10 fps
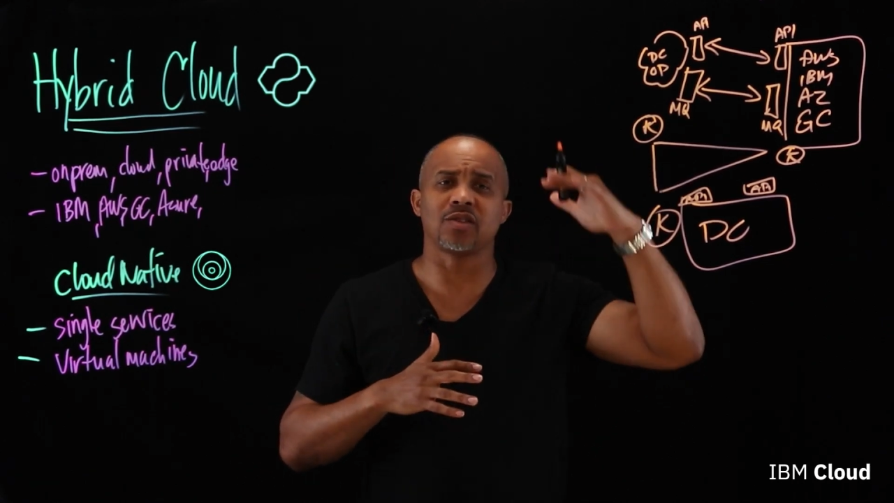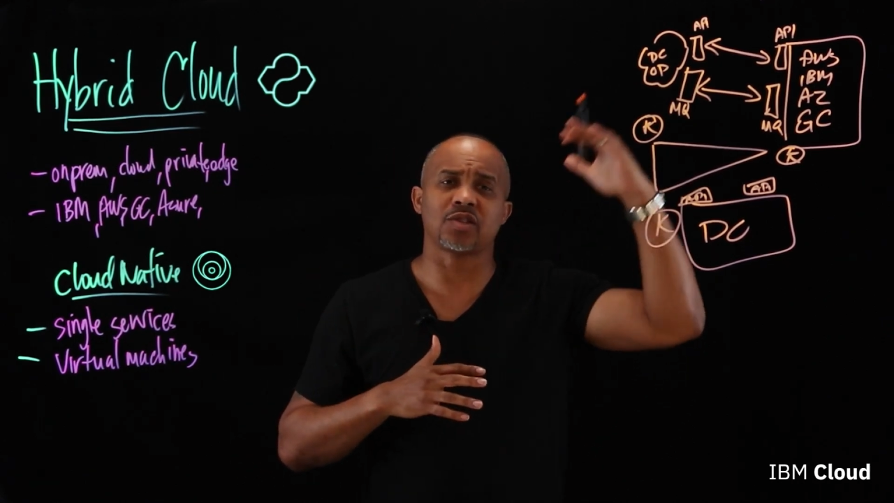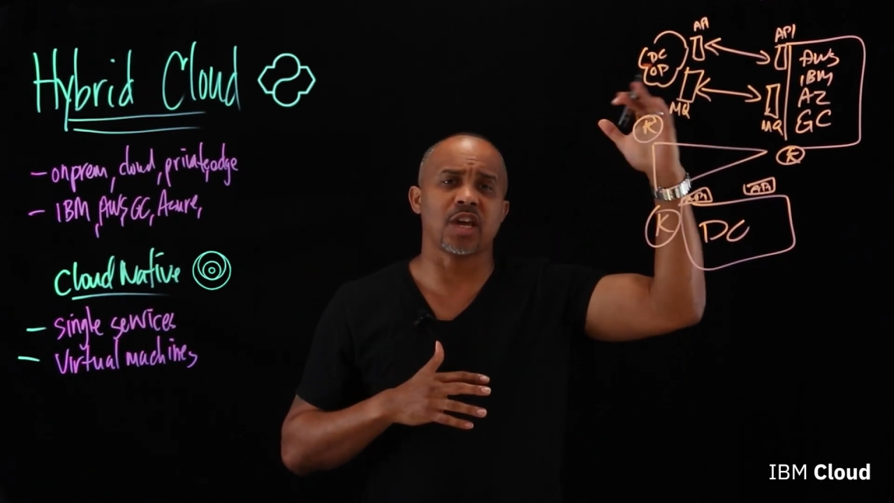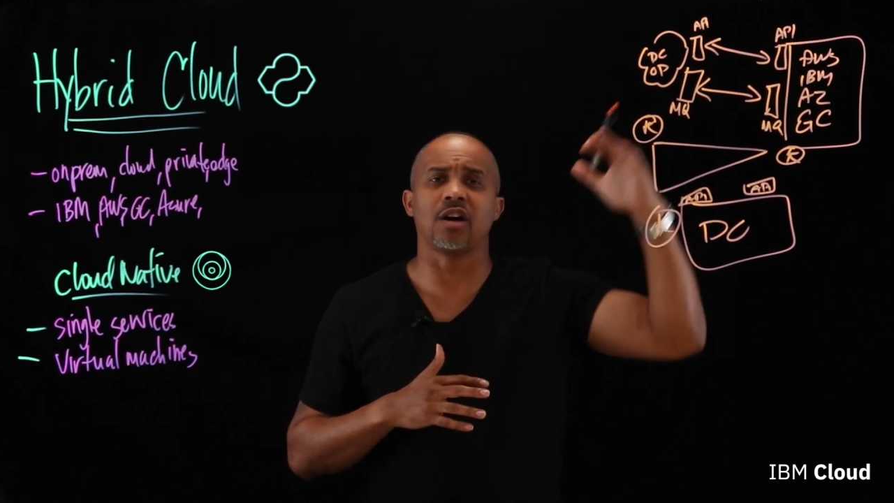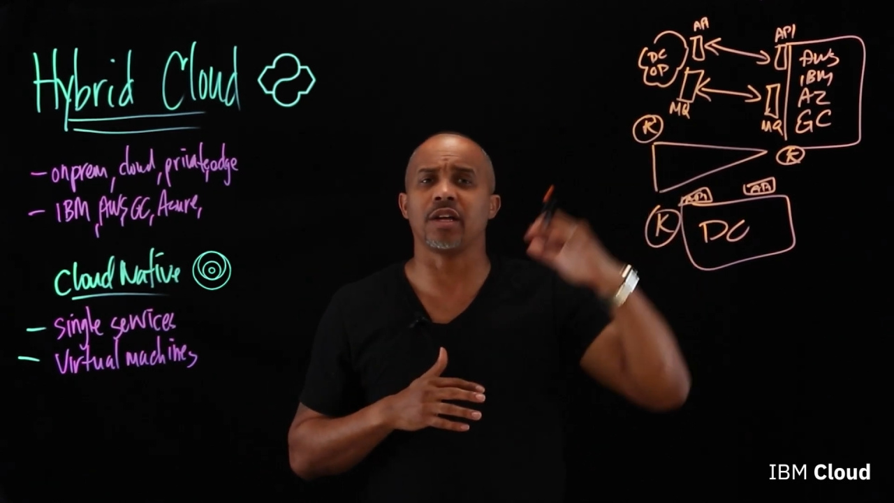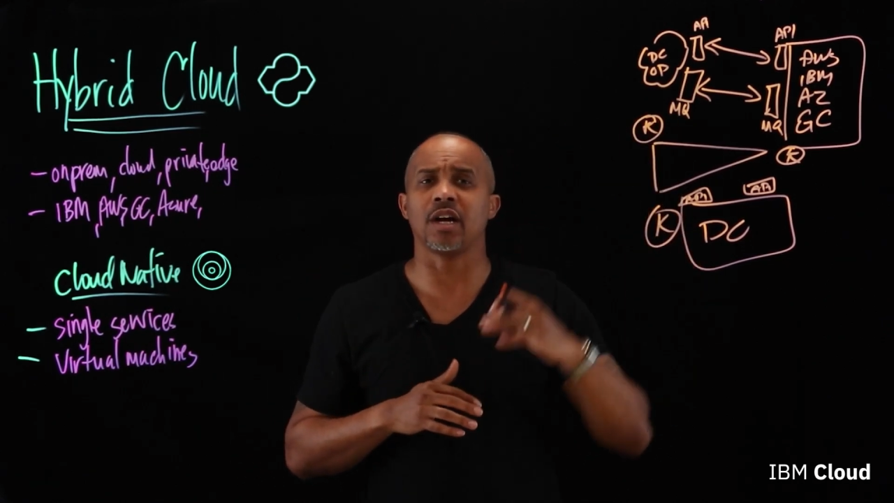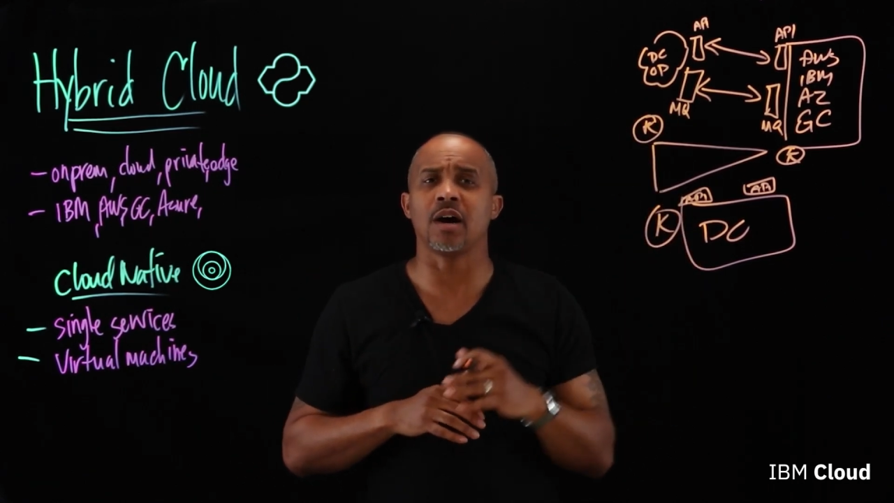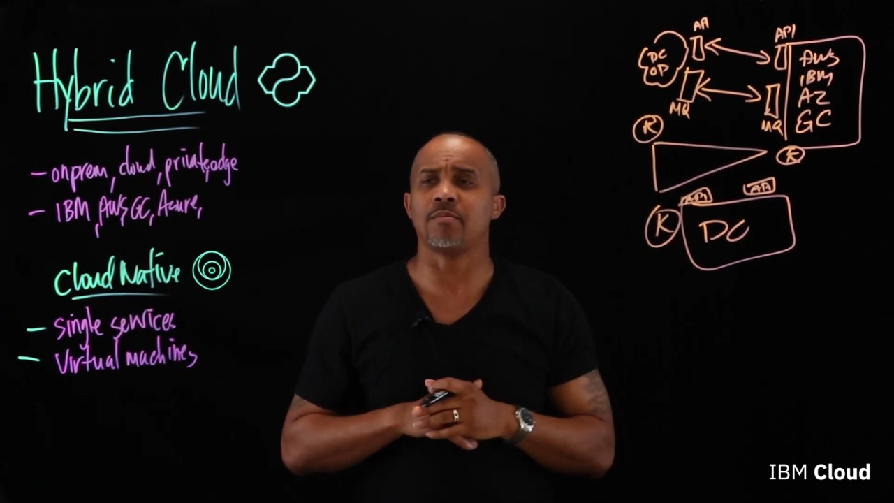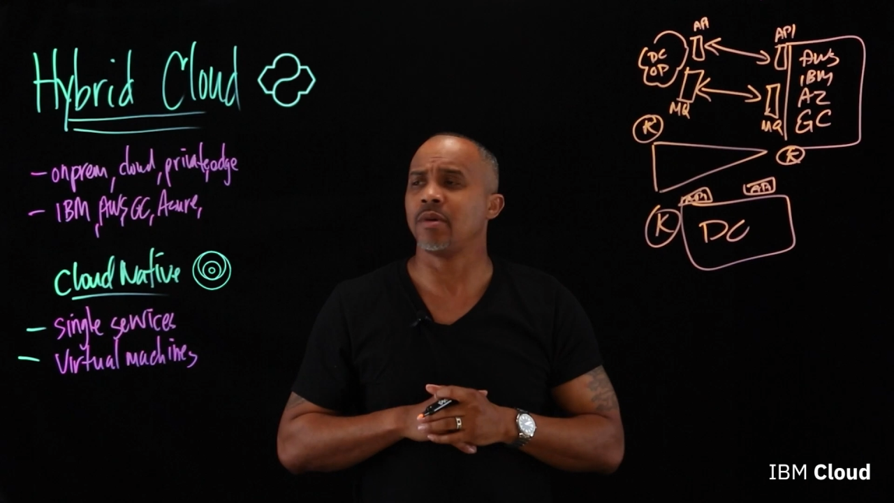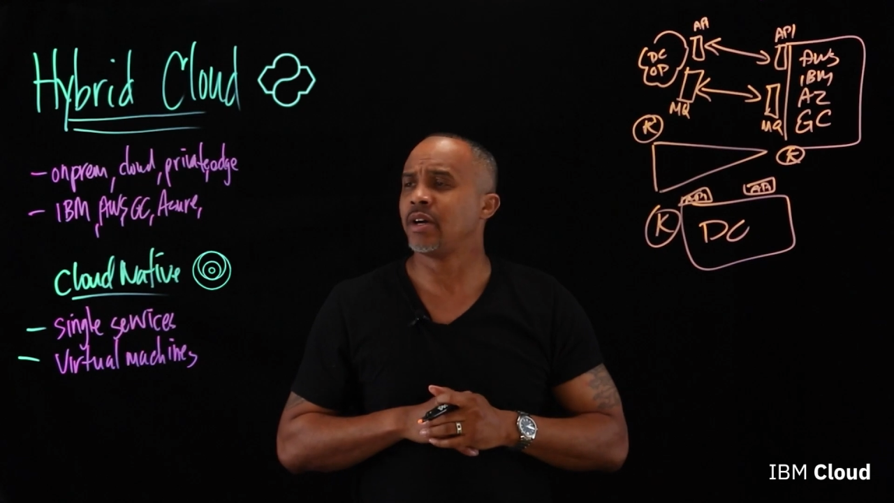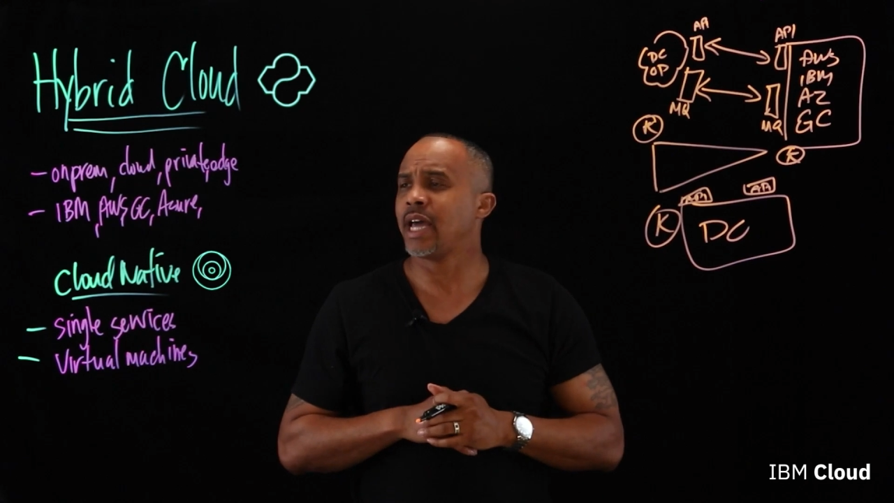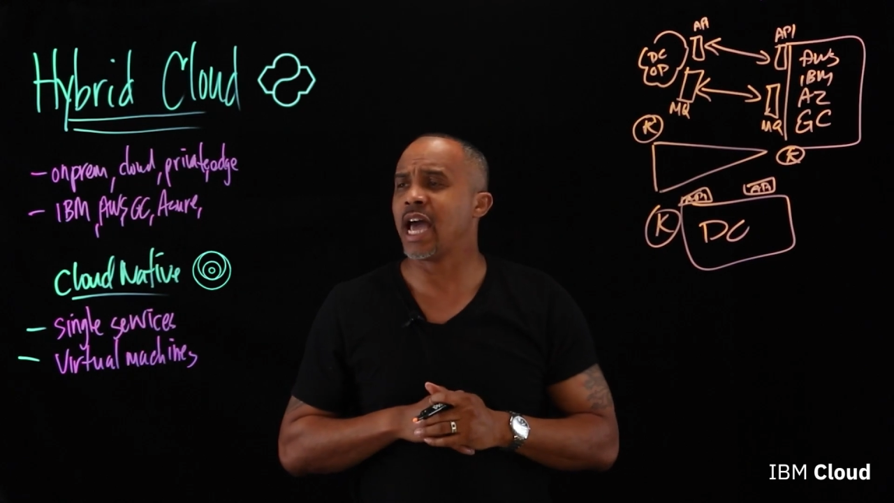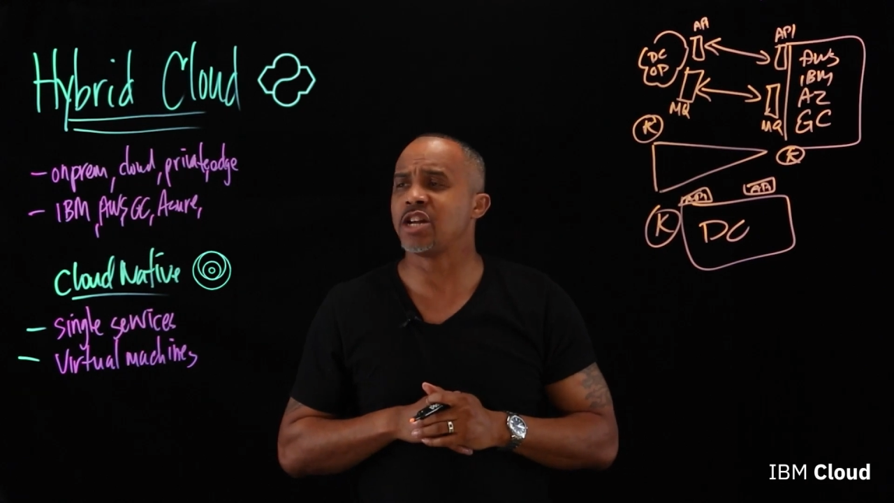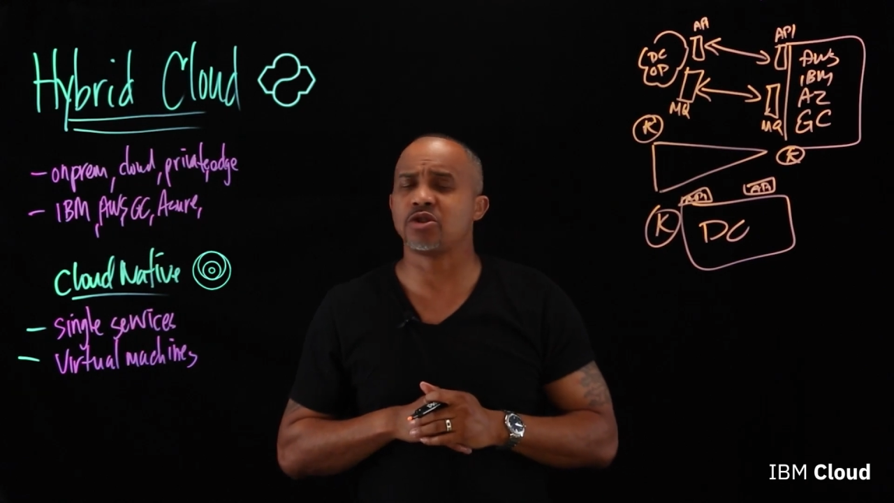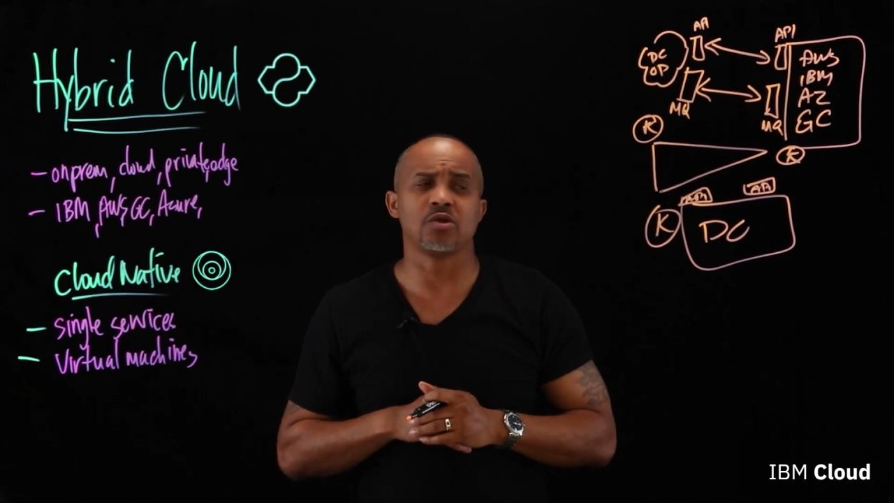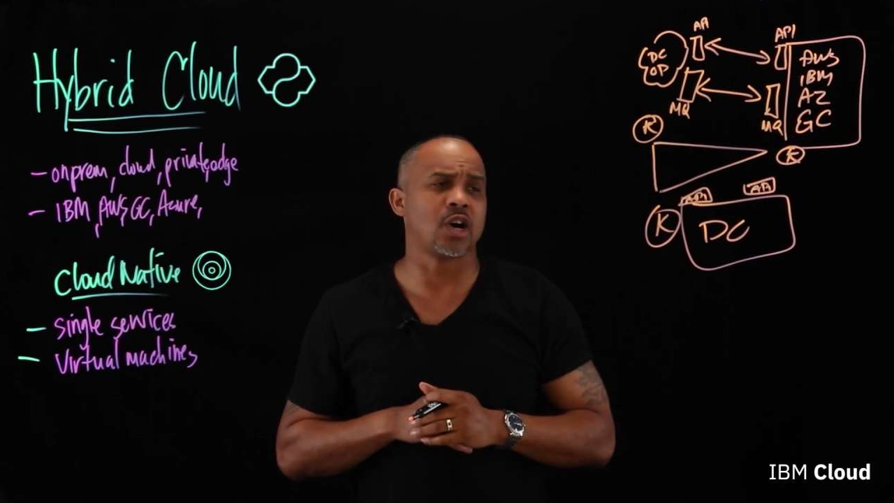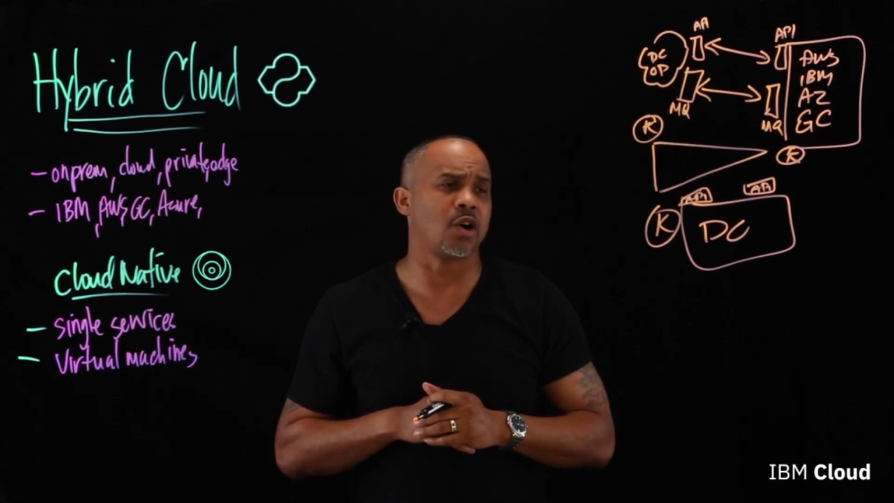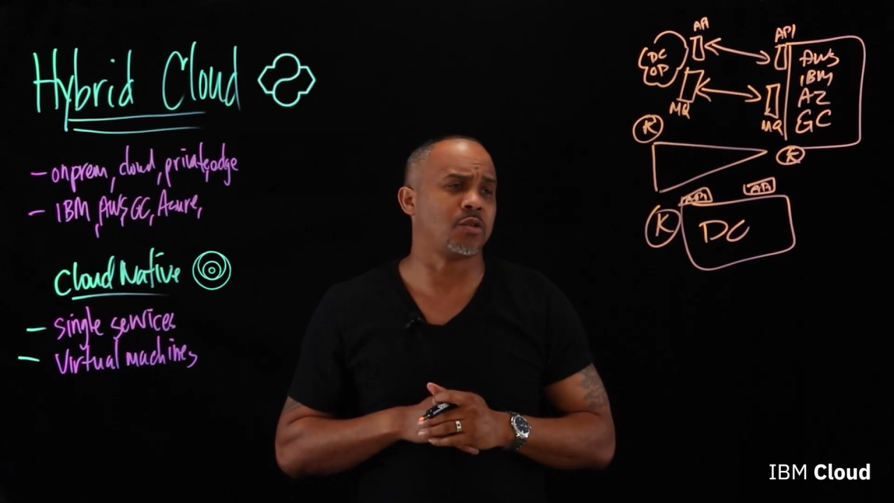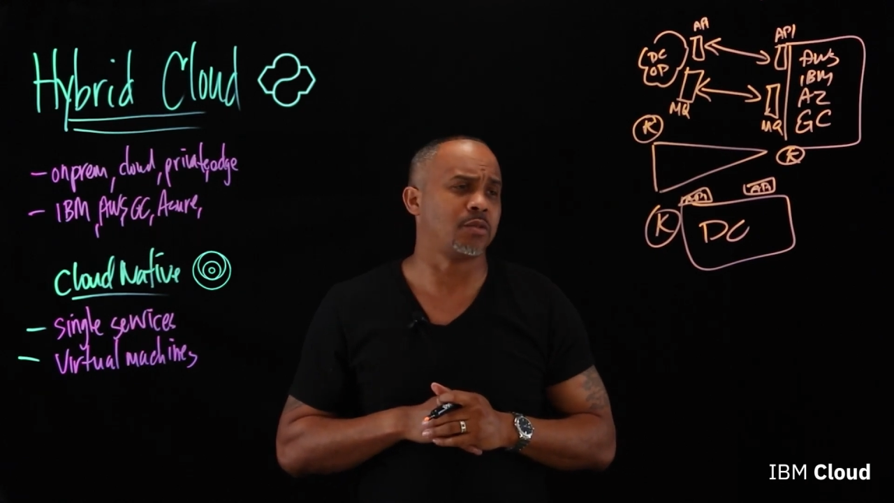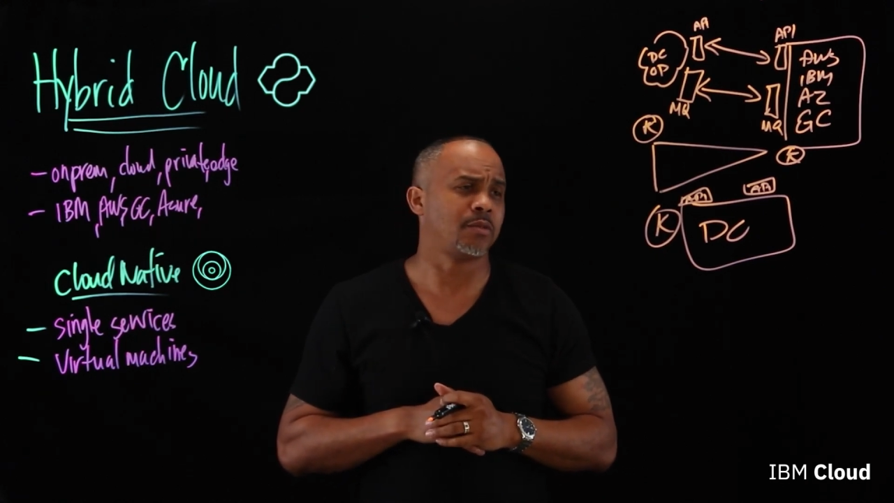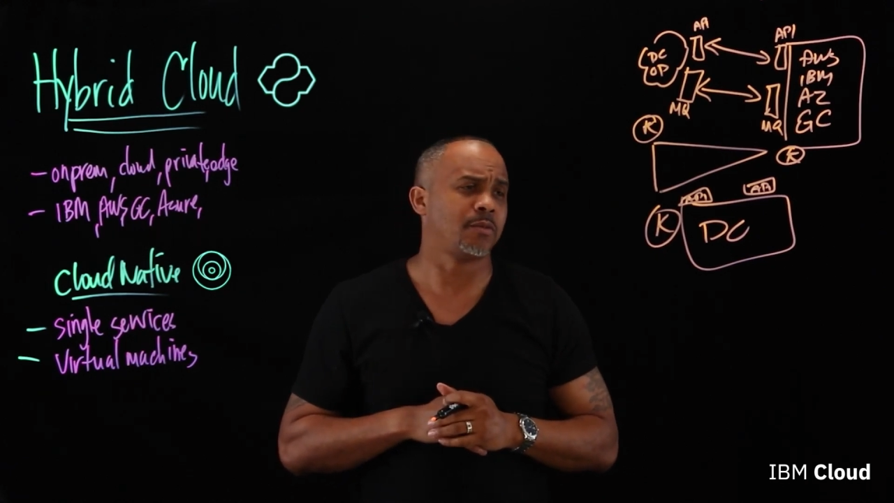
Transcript: scaling up as you go.